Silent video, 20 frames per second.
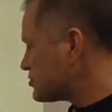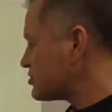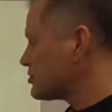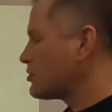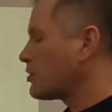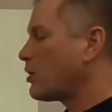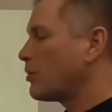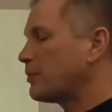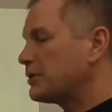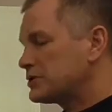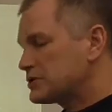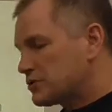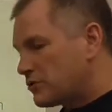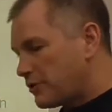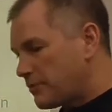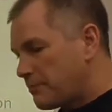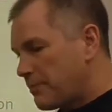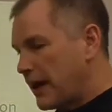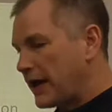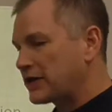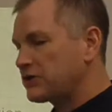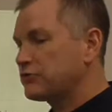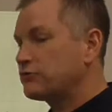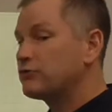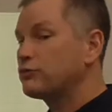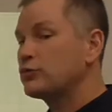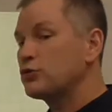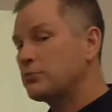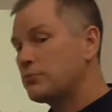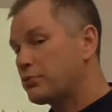So you're always going back to
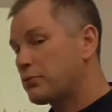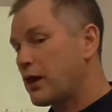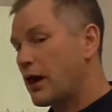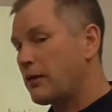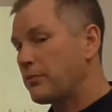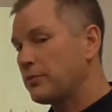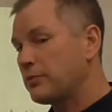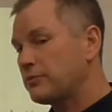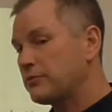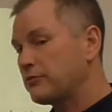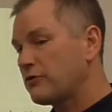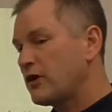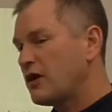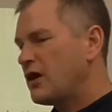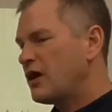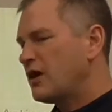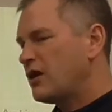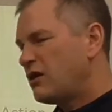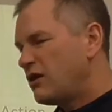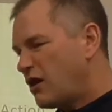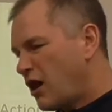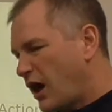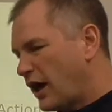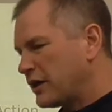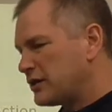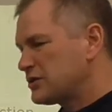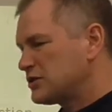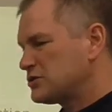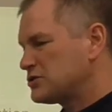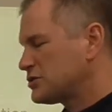root problems,
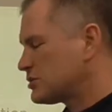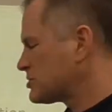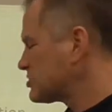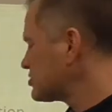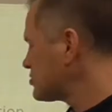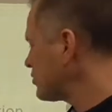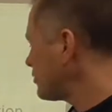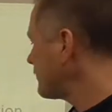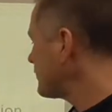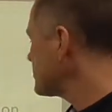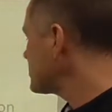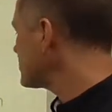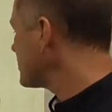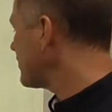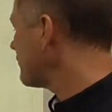not just surface